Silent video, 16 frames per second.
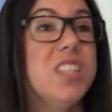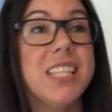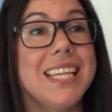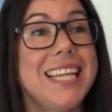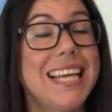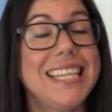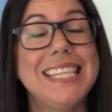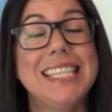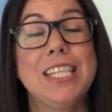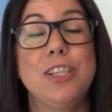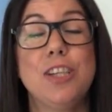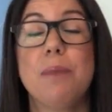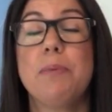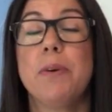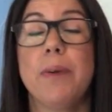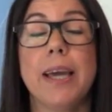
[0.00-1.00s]
that's connected to
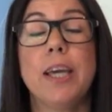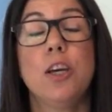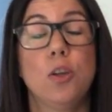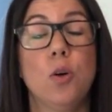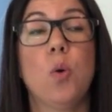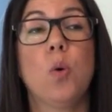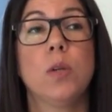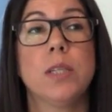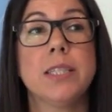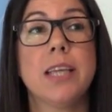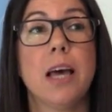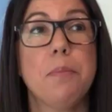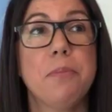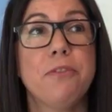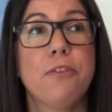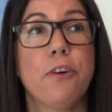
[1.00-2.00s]
WA can call us
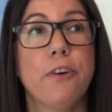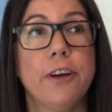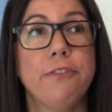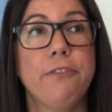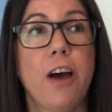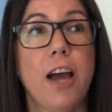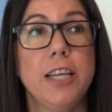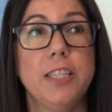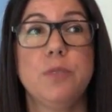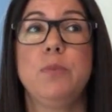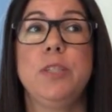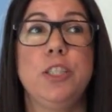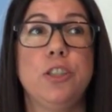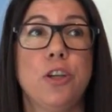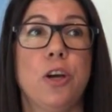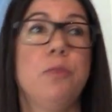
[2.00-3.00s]
up for advice.
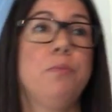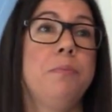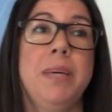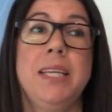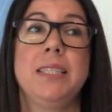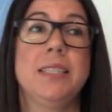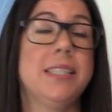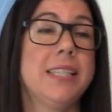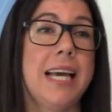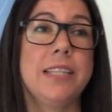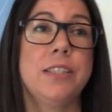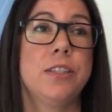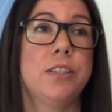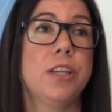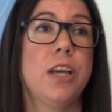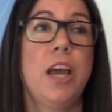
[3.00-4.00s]
We don't means
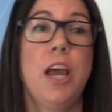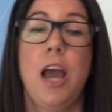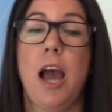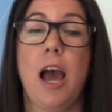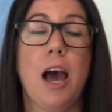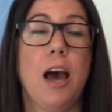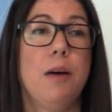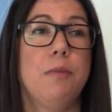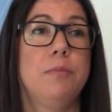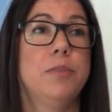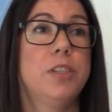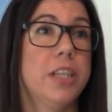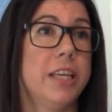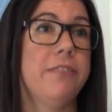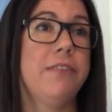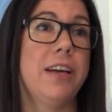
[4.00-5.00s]
test
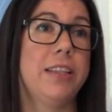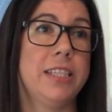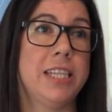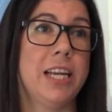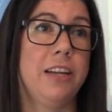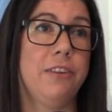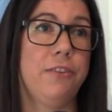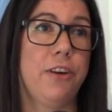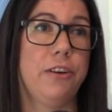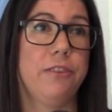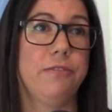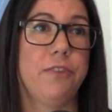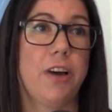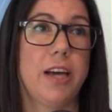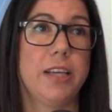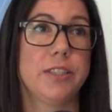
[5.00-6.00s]
to give out the telephone
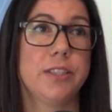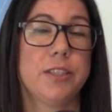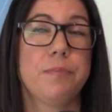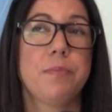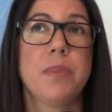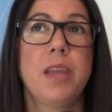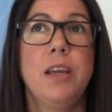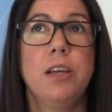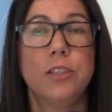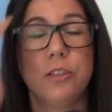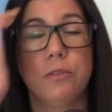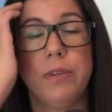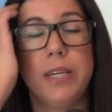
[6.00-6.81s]
advice. So